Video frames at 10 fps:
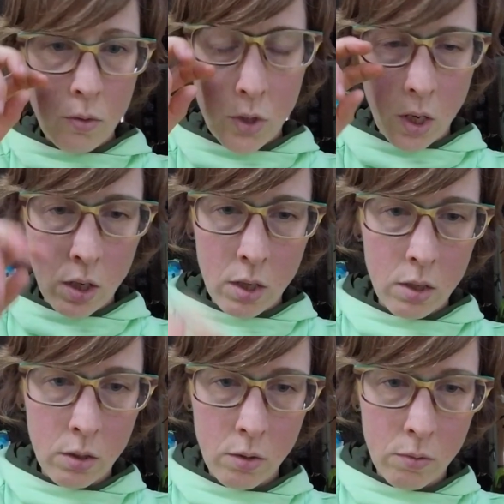Jared.
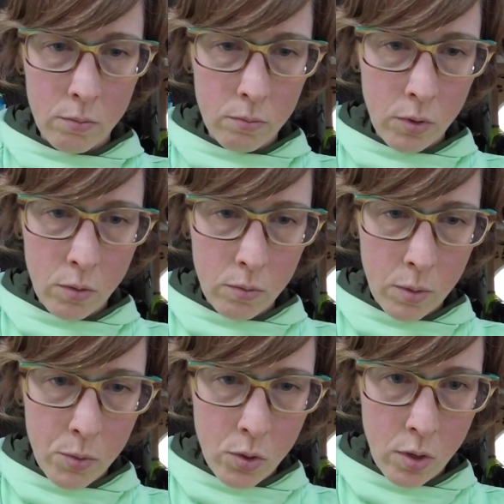No,
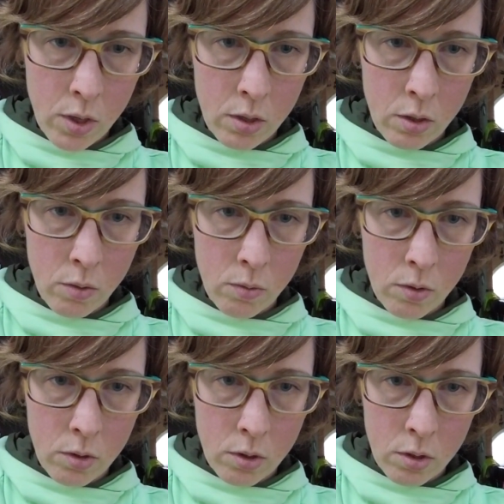I'm sorry. No.
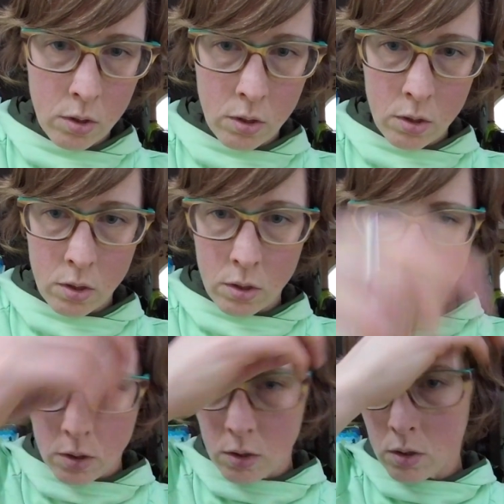
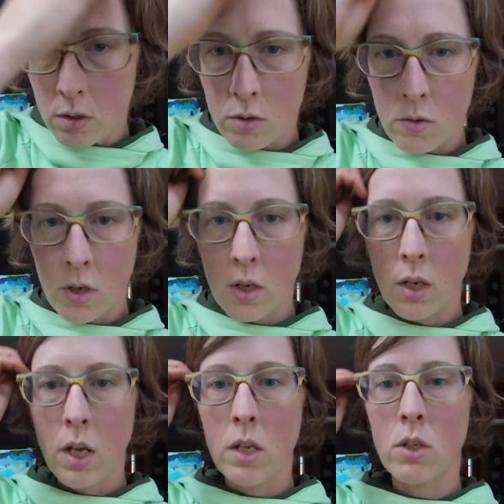Sorry, I
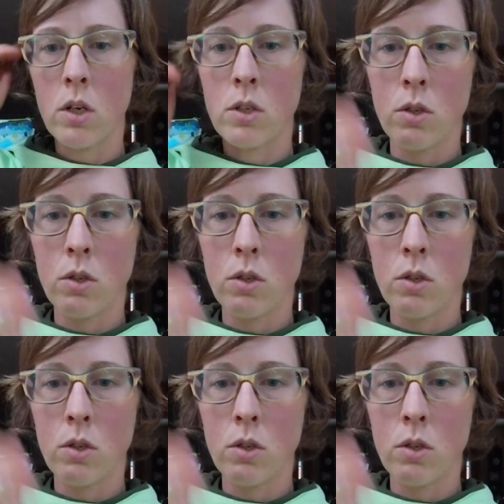can't talk to